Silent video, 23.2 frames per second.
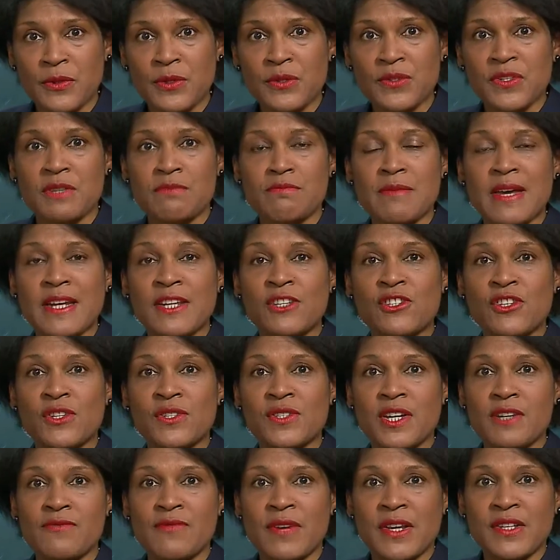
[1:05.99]
who's the managing
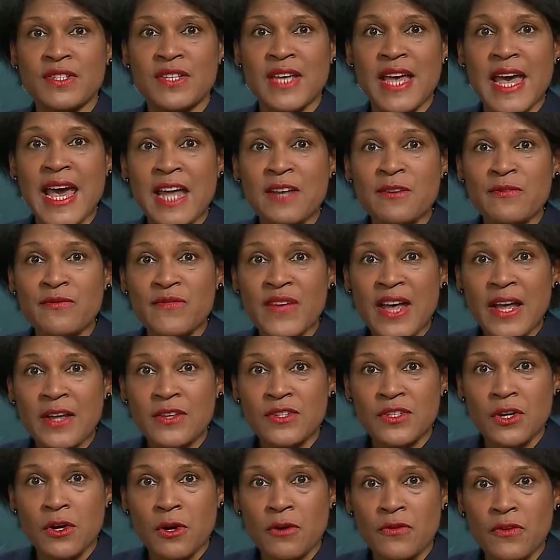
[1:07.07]
director and
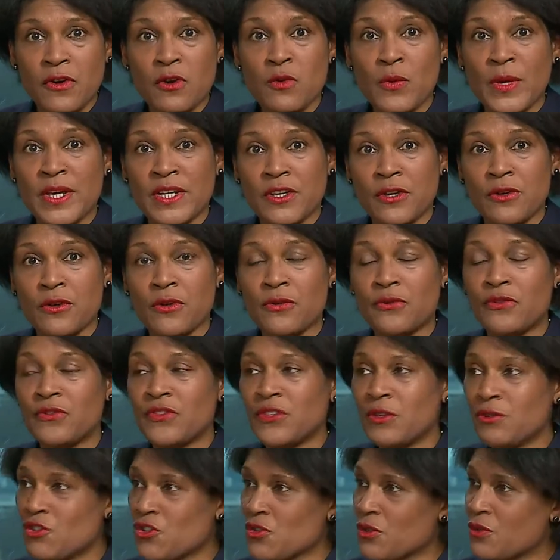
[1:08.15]
founder of OENO
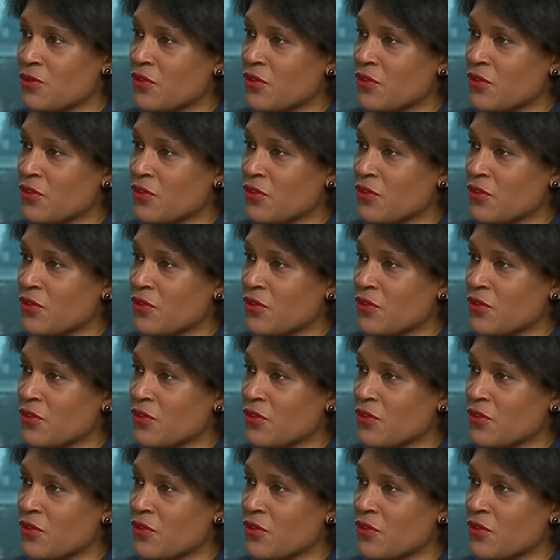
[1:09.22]
Future. A